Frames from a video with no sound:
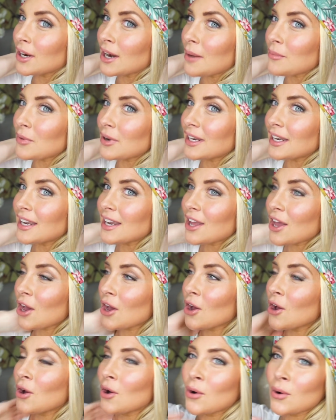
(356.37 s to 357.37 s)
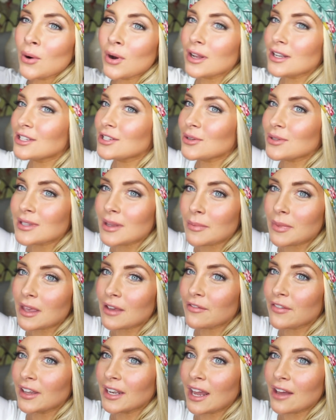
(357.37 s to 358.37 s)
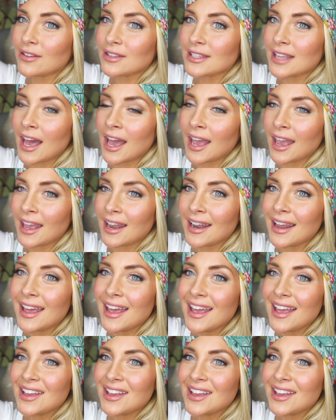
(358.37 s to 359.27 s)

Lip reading: I'm ready to go do something fun outside.